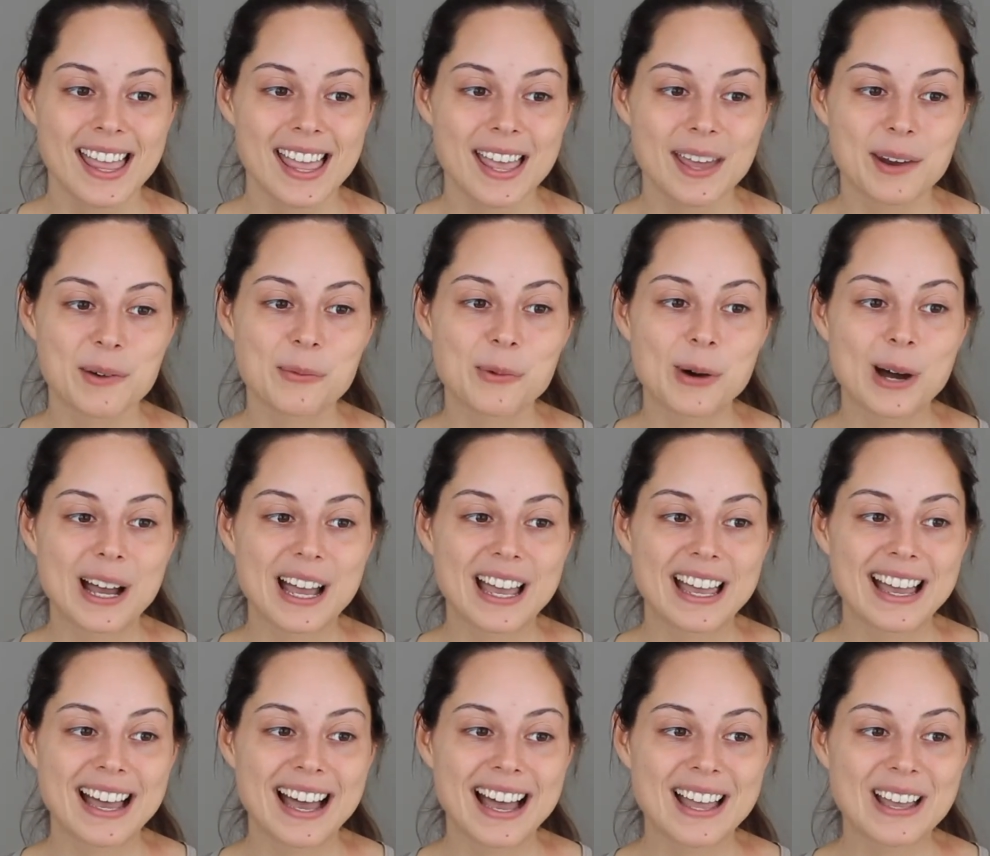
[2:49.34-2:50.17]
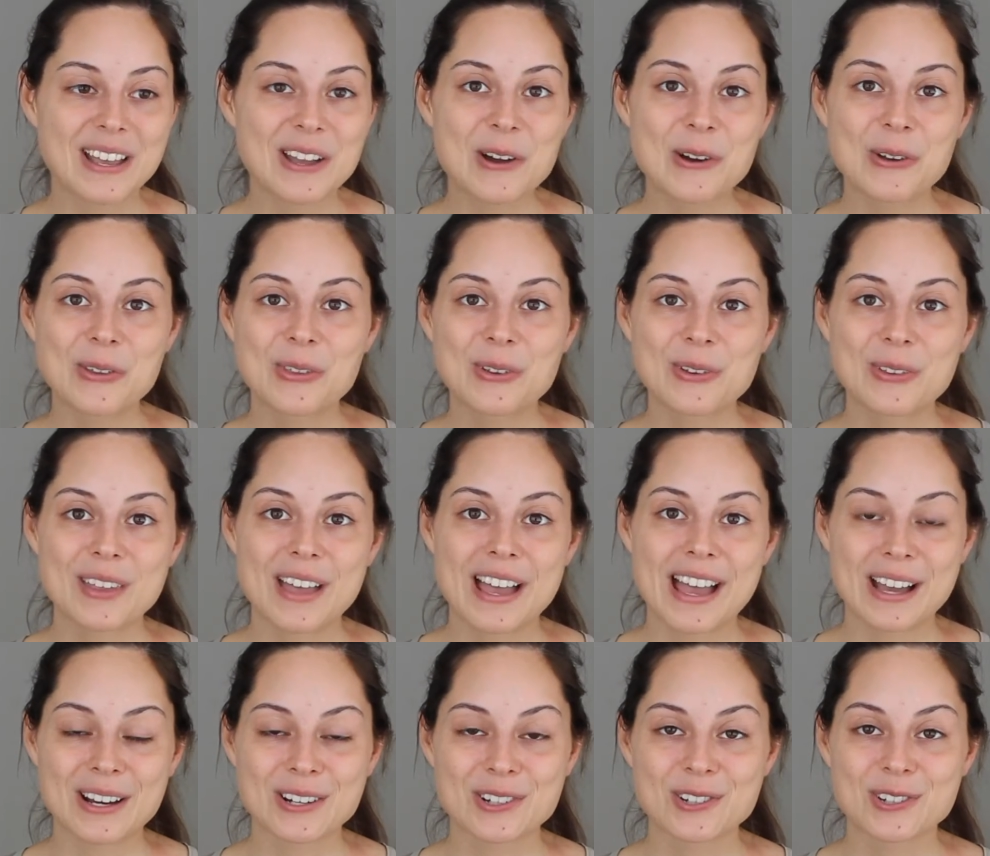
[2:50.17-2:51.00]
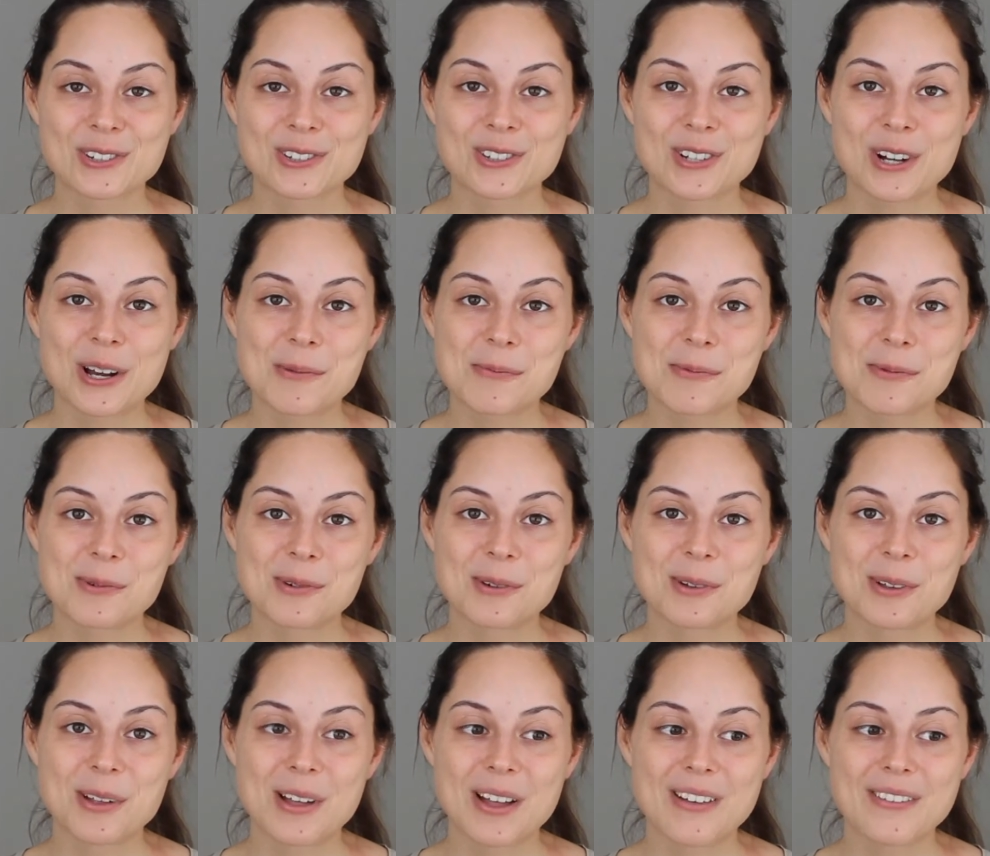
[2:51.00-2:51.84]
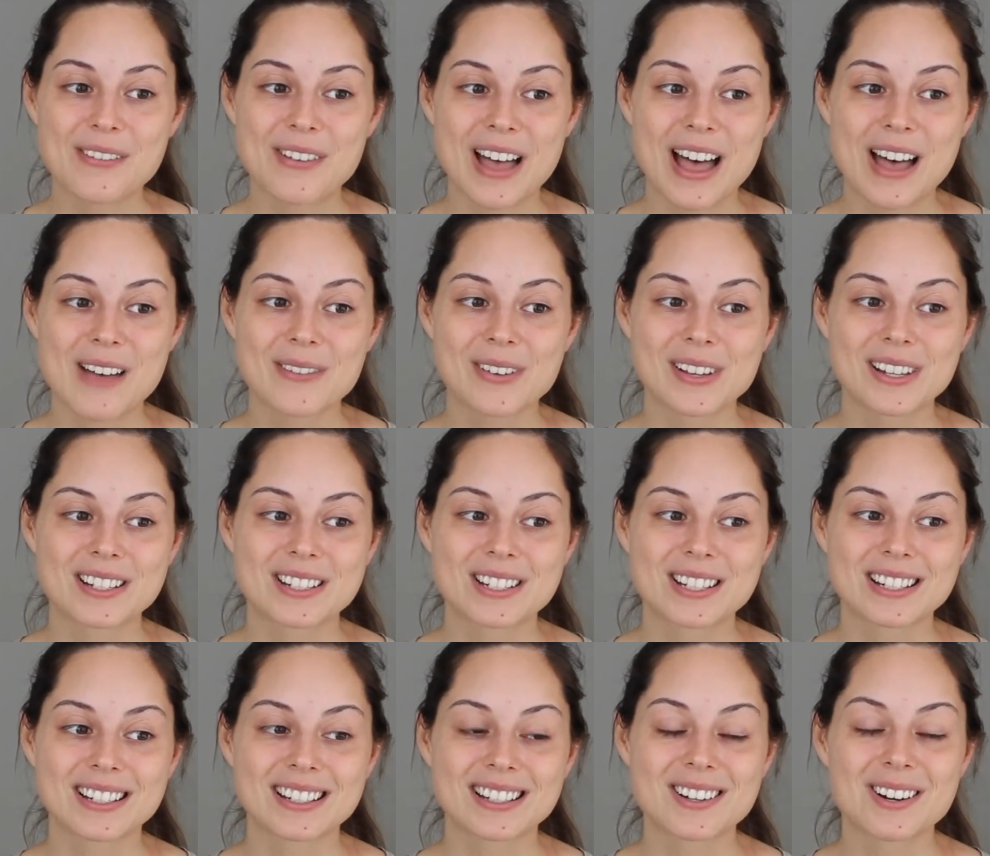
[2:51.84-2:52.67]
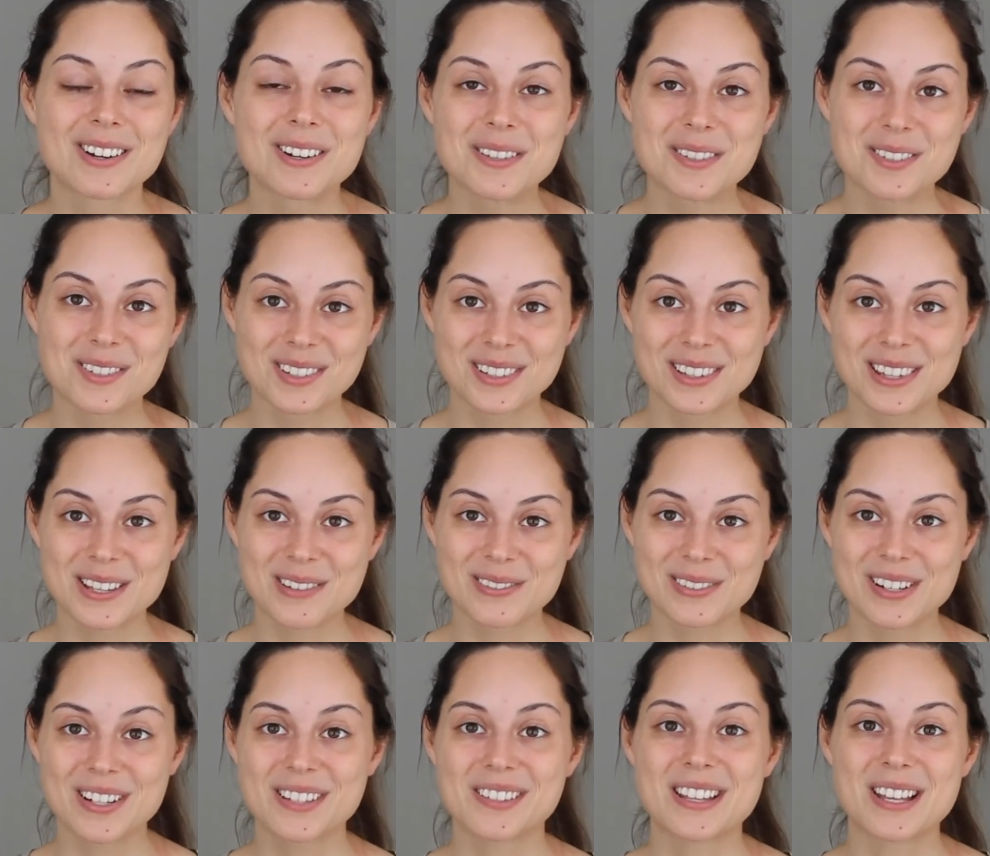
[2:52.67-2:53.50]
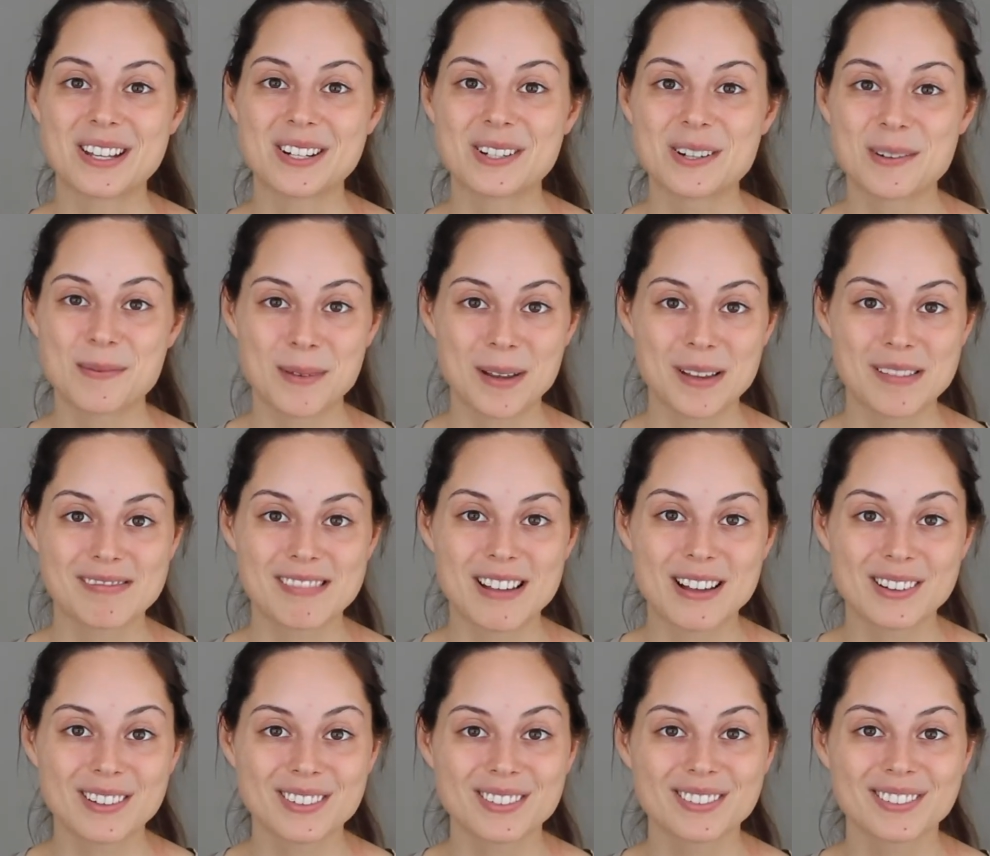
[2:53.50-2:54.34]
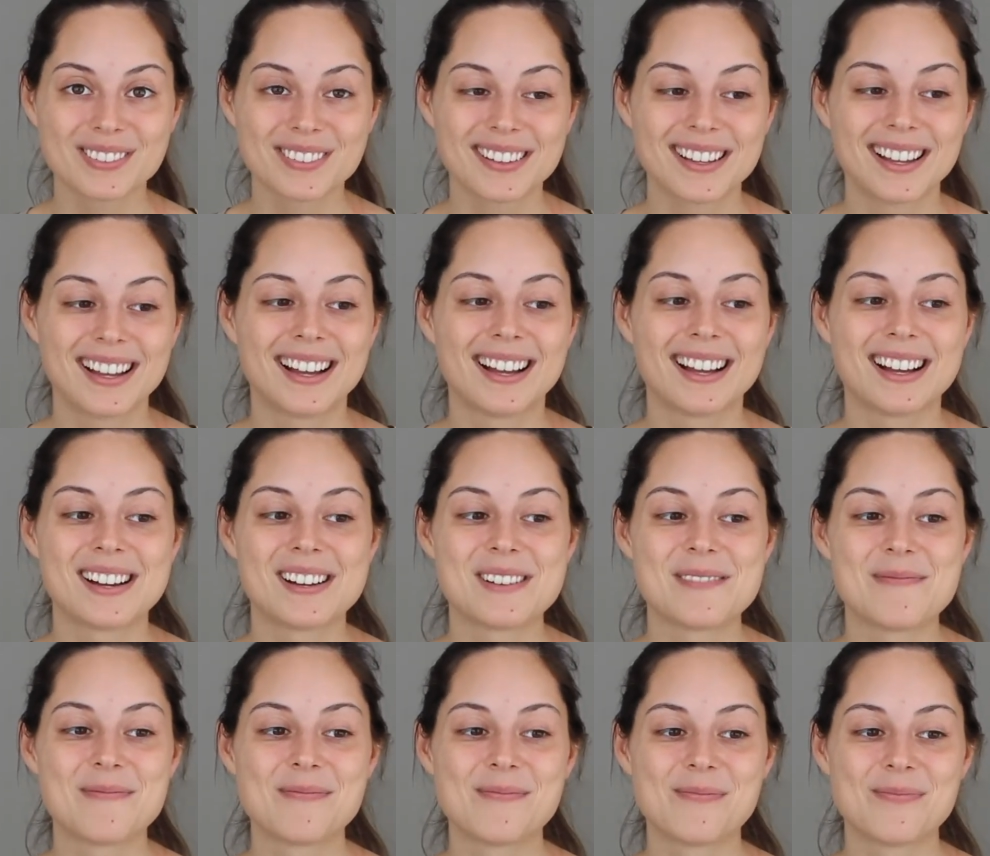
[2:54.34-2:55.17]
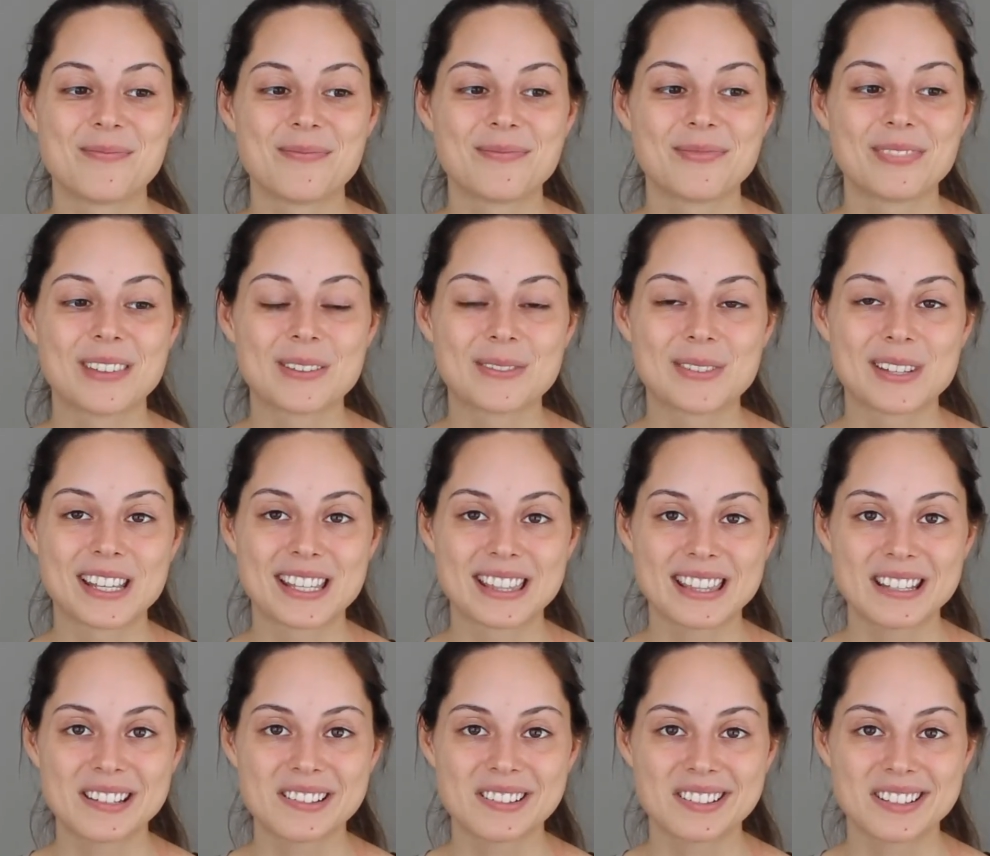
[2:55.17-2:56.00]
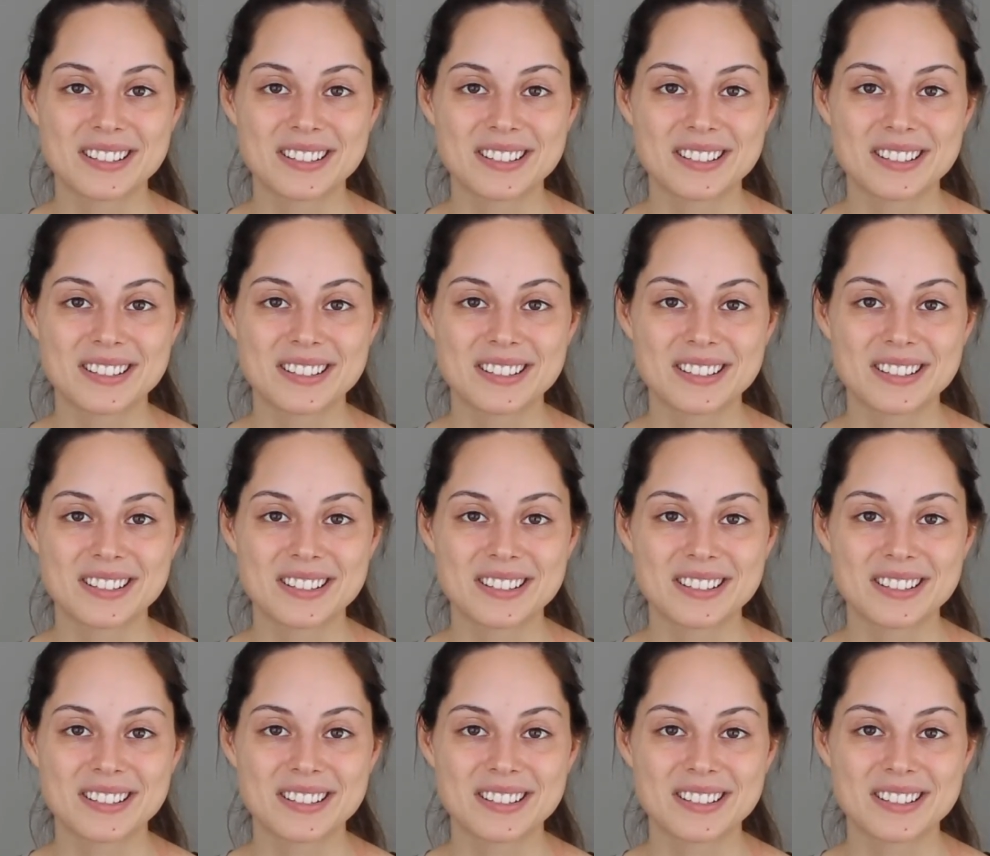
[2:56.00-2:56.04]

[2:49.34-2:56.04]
and why I go through the extra trouble of having to constantly recenter myself living in this